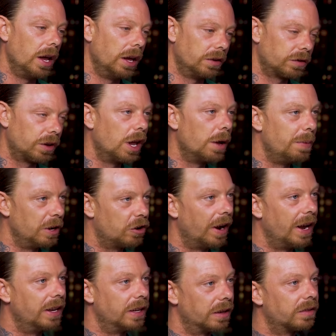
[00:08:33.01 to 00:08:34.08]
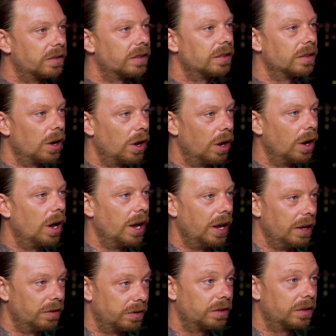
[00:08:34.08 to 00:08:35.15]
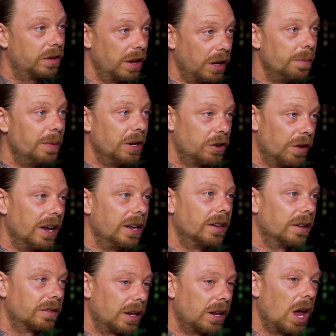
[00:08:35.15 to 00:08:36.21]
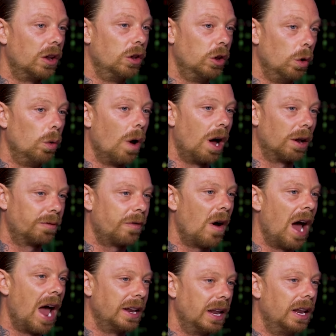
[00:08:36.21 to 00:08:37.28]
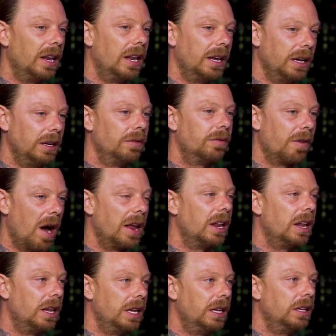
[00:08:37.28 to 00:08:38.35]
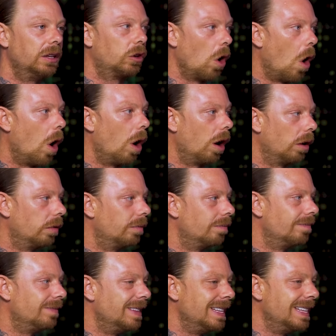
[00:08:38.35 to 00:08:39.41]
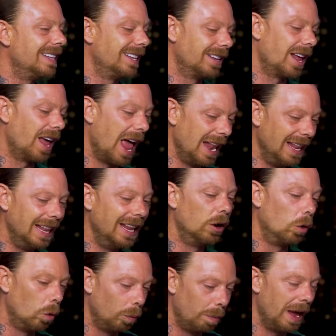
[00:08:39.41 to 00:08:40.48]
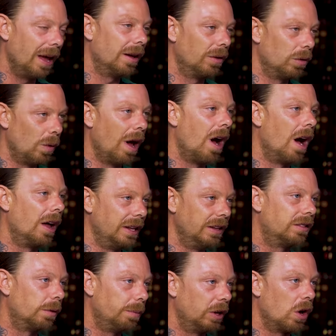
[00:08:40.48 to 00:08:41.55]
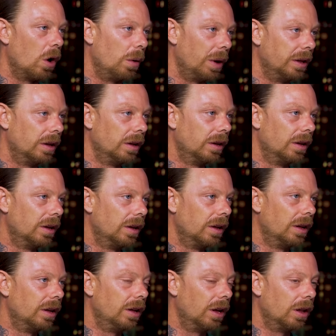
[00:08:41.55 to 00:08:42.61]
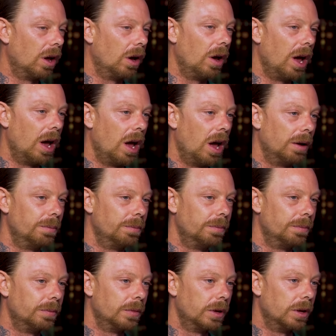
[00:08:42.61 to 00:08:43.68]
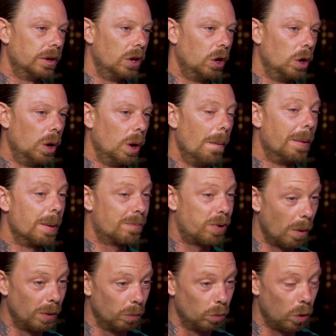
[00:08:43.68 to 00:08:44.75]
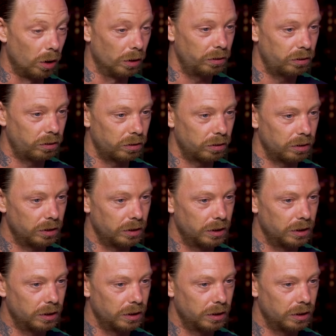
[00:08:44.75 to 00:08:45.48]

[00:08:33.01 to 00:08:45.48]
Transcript: it's going to be greatness. It's okay. going to be greatness. And I knew I'd finally, finally got a little bit where I need to be going, mm-hmm. you know? Um, the problem was,